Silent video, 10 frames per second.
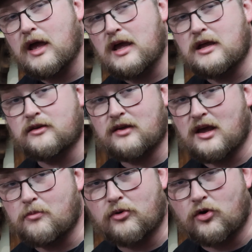a
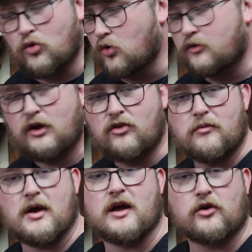taper, or it
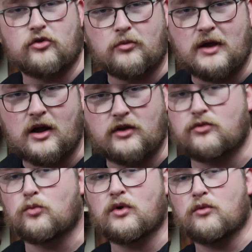doesn't matter to be
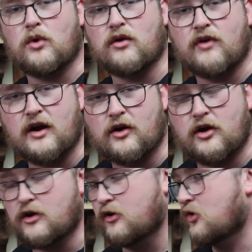honest, whatever
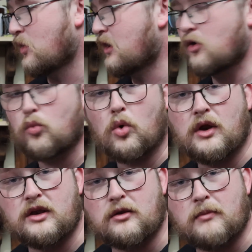haircut you're doing, you're
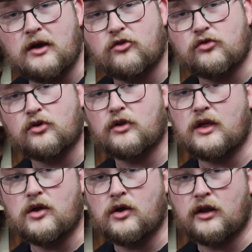wanting to make sure
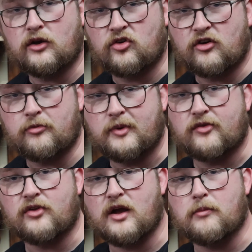that you get the
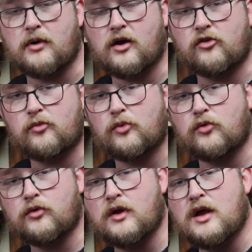crispiest line
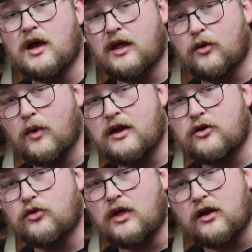possible. And the way you
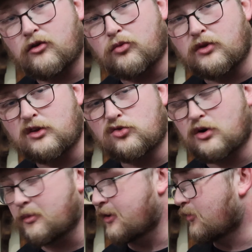do that is with the
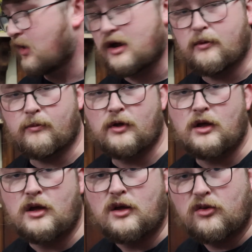trimmer, right?
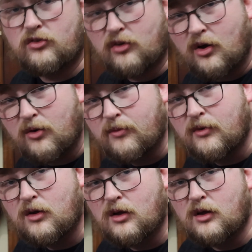So,
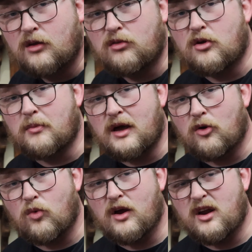no
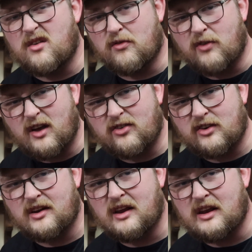matter what,
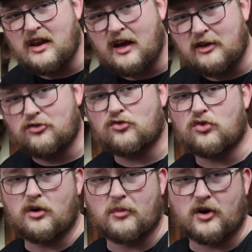invest in a nice
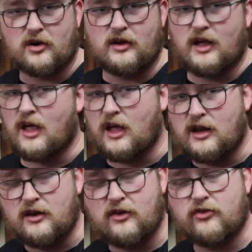trimmer.
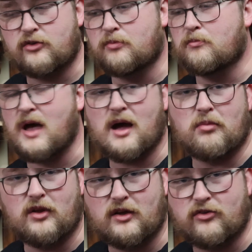Andis,
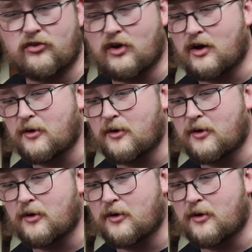Babyliss,